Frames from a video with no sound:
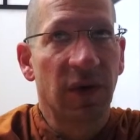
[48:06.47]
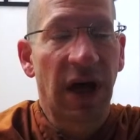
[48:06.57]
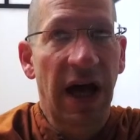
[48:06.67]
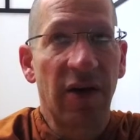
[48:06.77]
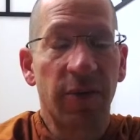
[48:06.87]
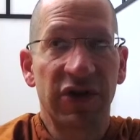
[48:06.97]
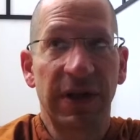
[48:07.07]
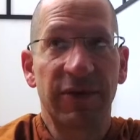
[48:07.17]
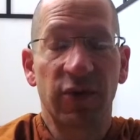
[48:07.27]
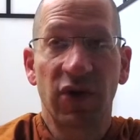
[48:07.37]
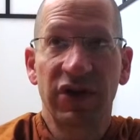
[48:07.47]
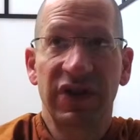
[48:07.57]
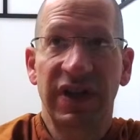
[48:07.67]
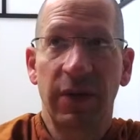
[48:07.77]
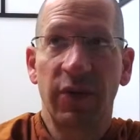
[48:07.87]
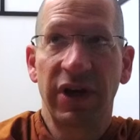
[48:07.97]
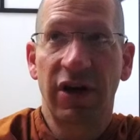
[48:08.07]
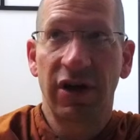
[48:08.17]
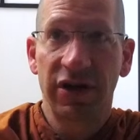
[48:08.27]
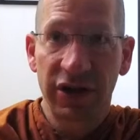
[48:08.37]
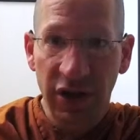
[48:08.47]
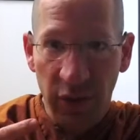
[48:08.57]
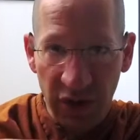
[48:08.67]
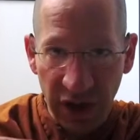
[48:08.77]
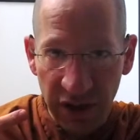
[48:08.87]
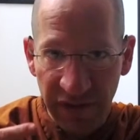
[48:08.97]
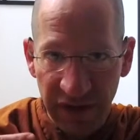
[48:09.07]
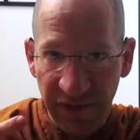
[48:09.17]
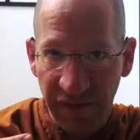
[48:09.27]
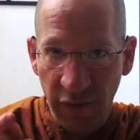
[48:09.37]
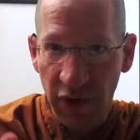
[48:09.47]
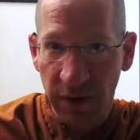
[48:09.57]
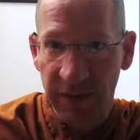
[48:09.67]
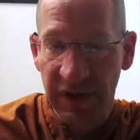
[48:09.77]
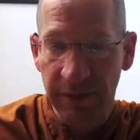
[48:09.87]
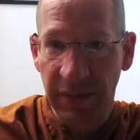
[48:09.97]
how perception works is that we're kind of informed